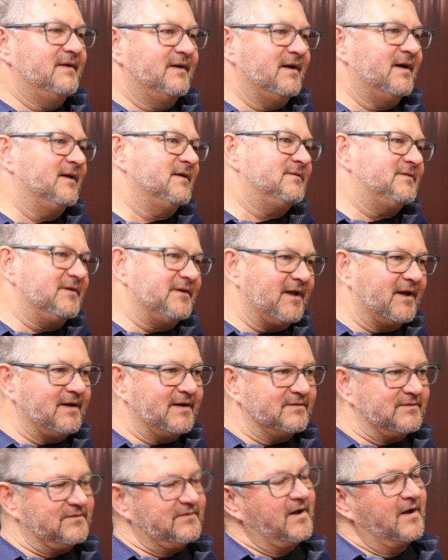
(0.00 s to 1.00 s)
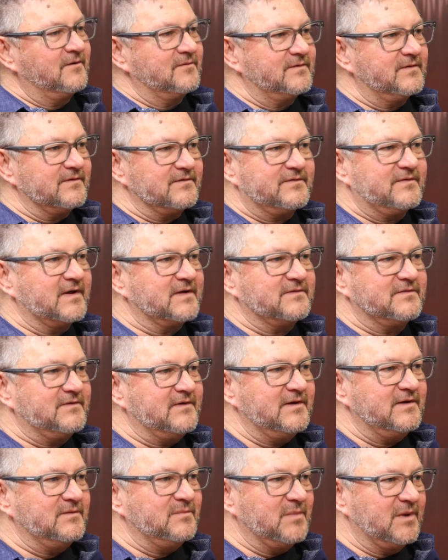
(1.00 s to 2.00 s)
and today it's down to
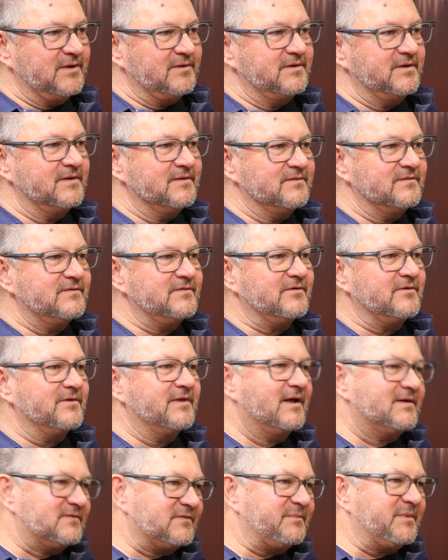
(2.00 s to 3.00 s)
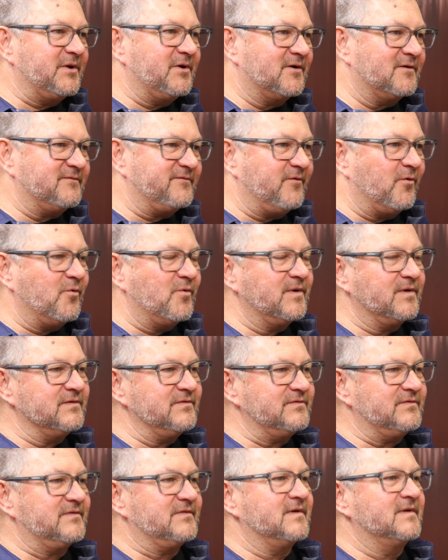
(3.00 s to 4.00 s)
16 million. So that's been our
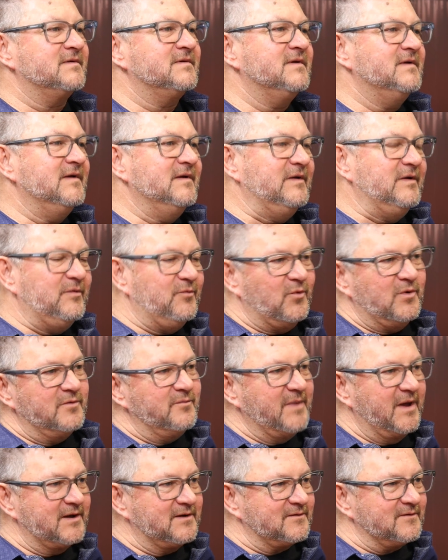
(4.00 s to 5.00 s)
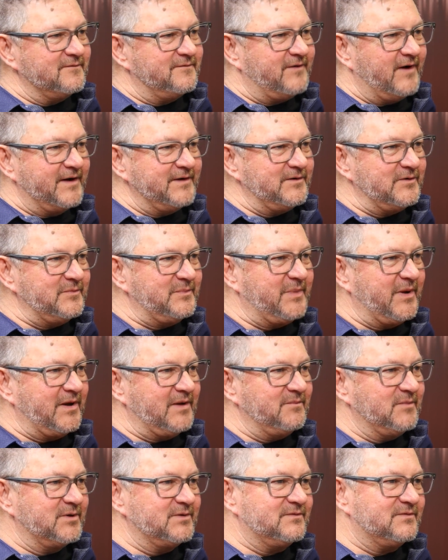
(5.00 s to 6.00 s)
focus, and we'll make the final
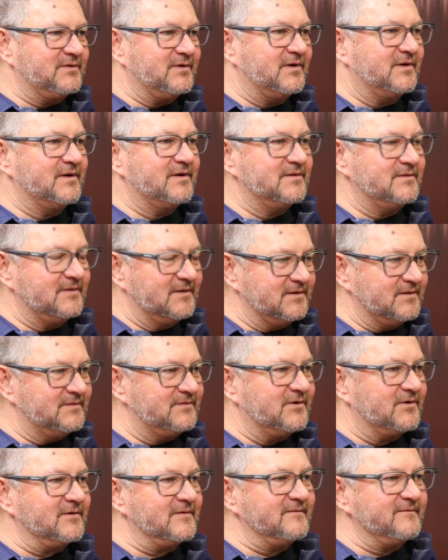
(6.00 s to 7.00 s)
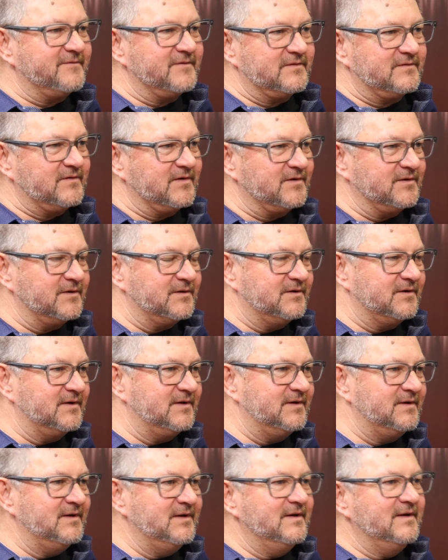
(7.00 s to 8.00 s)
payment on the term
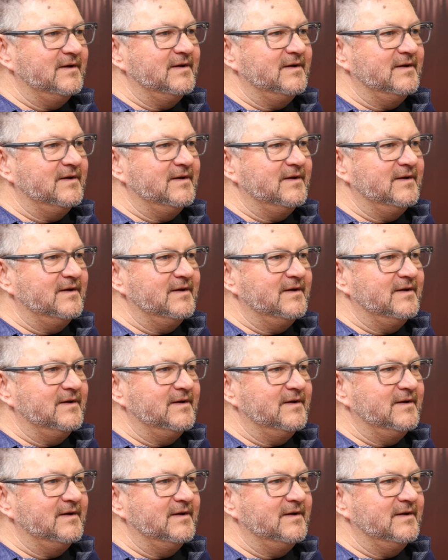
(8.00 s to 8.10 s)
facility,